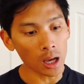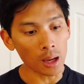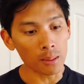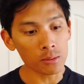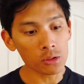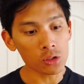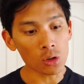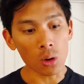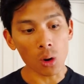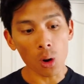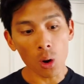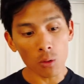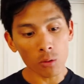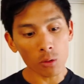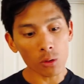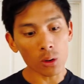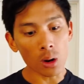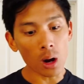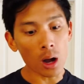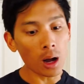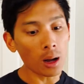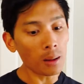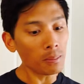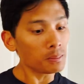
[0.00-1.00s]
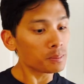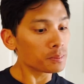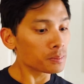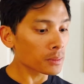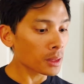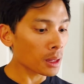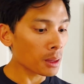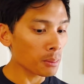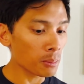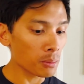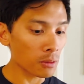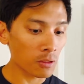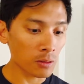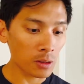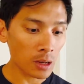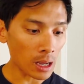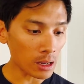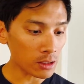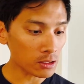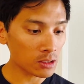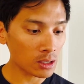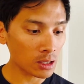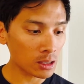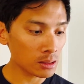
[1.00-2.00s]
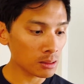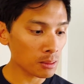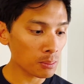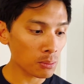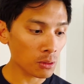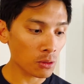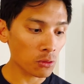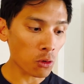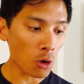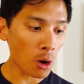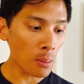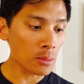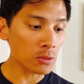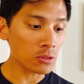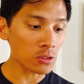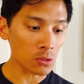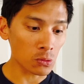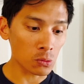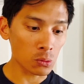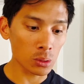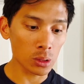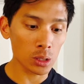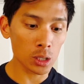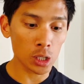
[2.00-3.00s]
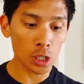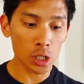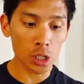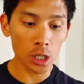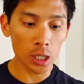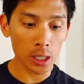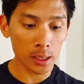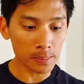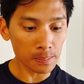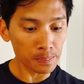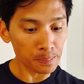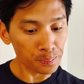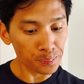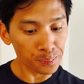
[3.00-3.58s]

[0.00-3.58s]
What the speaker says: So overall, protection, performance is really good.